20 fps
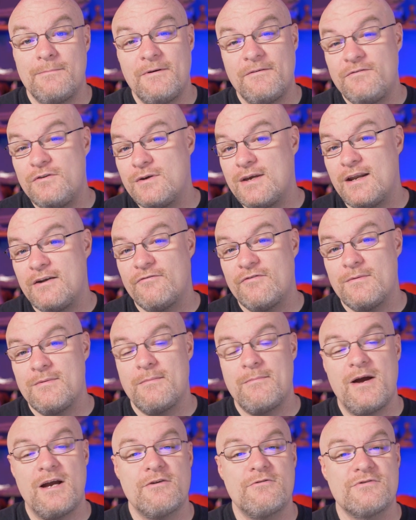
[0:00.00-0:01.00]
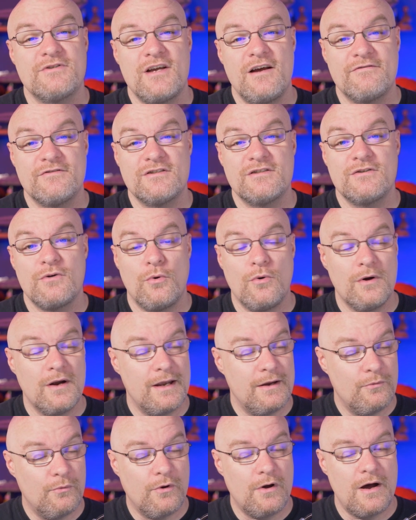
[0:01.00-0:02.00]
If you get it from the Microsoft Store,
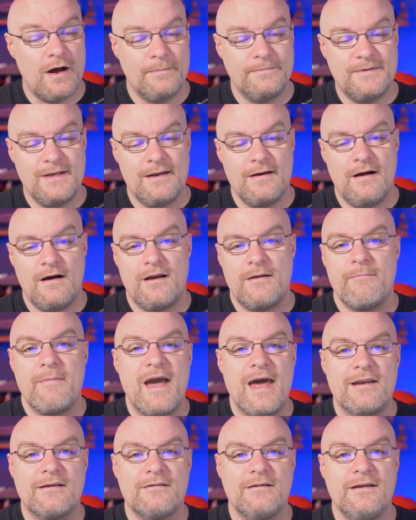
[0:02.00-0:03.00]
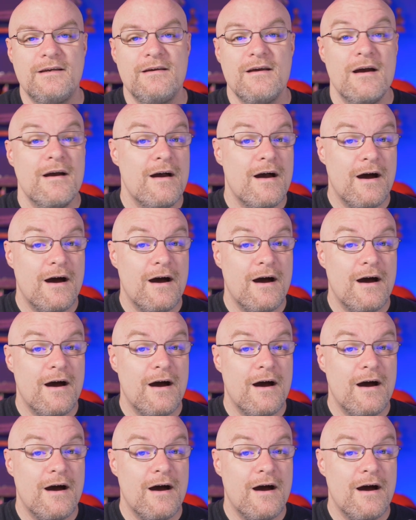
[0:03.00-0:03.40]
it will update automatically.